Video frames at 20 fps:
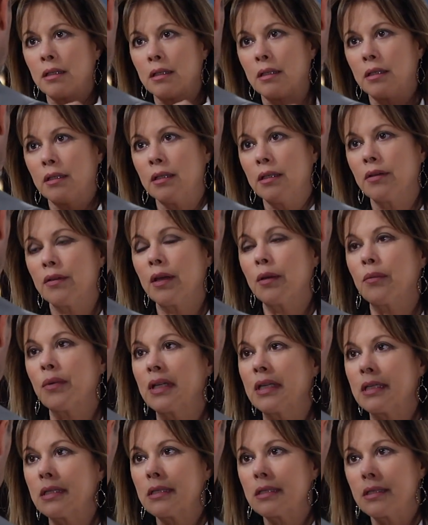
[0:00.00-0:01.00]
You know that
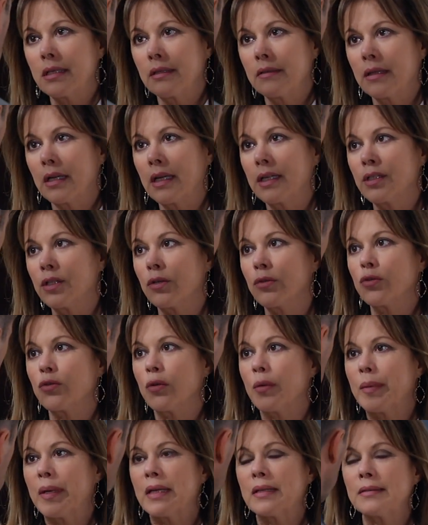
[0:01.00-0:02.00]
witness that I told you
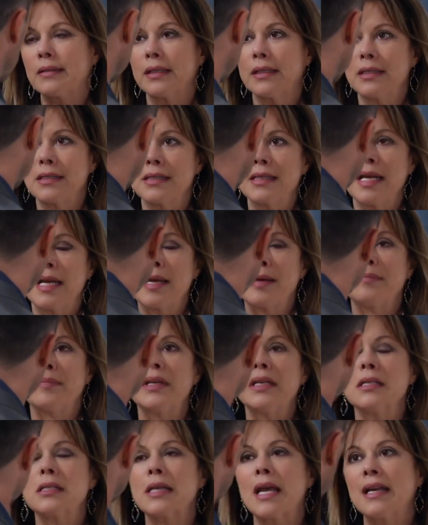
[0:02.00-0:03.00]
about? His name
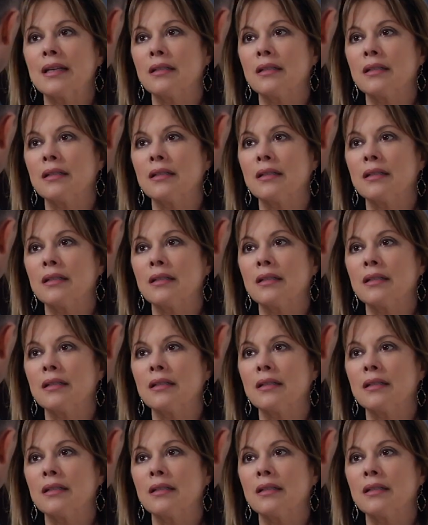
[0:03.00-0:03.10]
is Hale